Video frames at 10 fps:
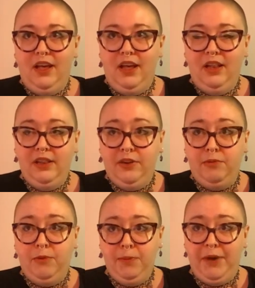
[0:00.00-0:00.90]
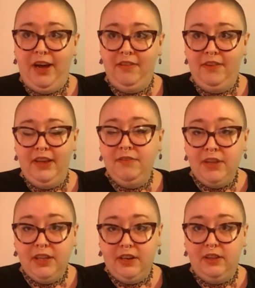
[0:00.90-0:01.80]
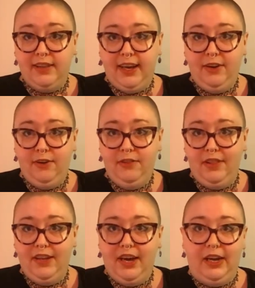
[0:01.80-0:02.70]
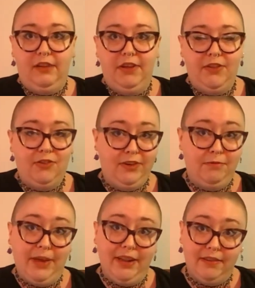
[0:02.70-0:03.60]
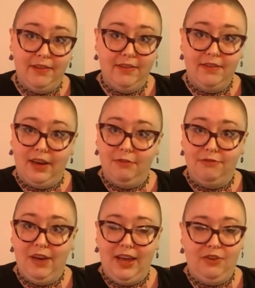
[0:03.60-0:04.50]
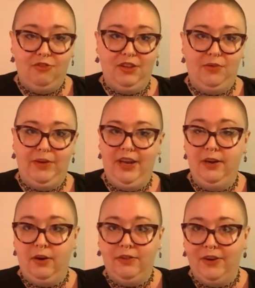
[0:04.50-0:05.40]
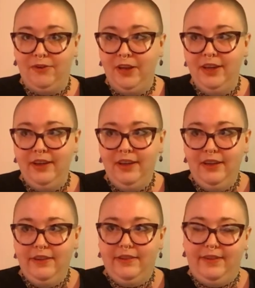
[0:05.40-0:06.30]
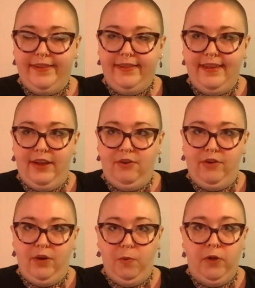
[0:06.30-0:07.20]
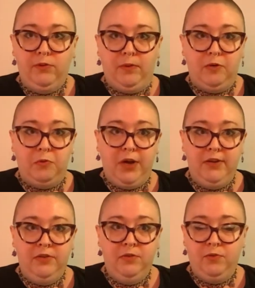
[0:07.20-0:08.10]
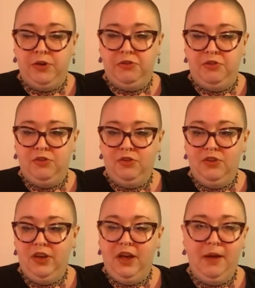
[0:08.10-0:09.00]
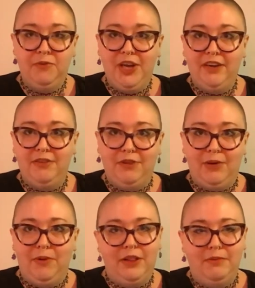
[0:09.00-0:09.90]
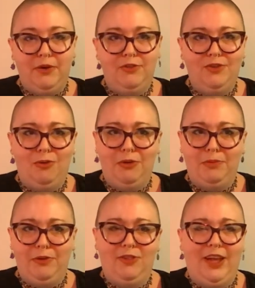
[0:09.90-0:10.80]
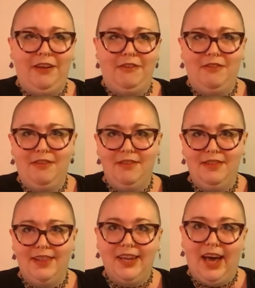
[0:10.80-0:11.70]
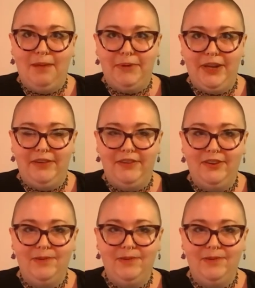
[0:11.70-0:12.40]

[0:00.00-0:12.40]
a little more positive, a little lighter than the kind of history of medicine stuff I usually read, although since it's set during World War One, which is objectively one of the most horrible things that happened,